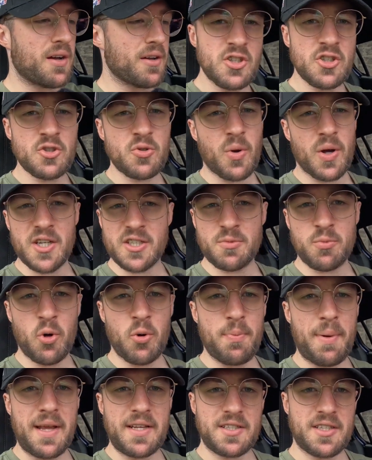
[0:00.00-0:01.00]
It's quite a small
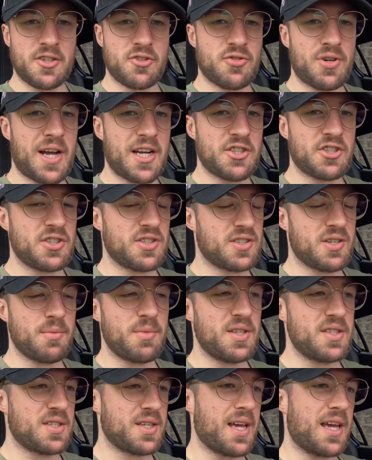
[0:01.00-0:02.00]
basic track, just something
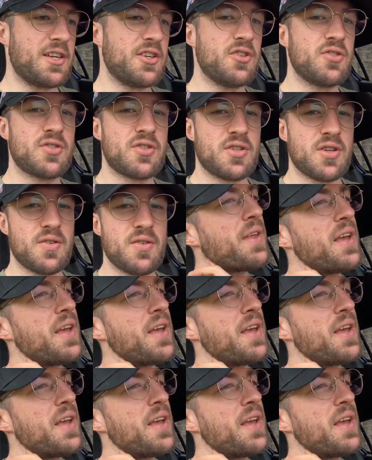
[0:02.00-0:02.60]
to get used to.